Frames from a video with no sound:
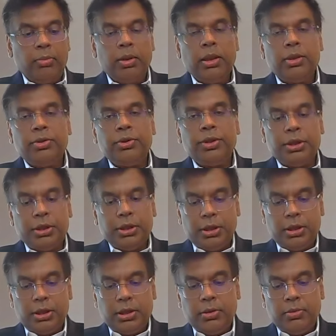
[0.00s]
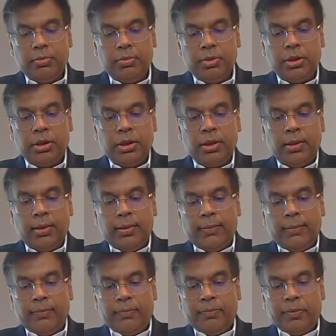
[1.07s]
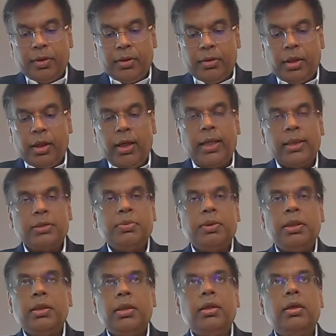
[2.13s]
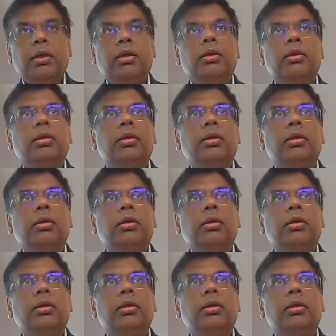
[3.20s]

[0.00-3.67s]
military systems, there has been a,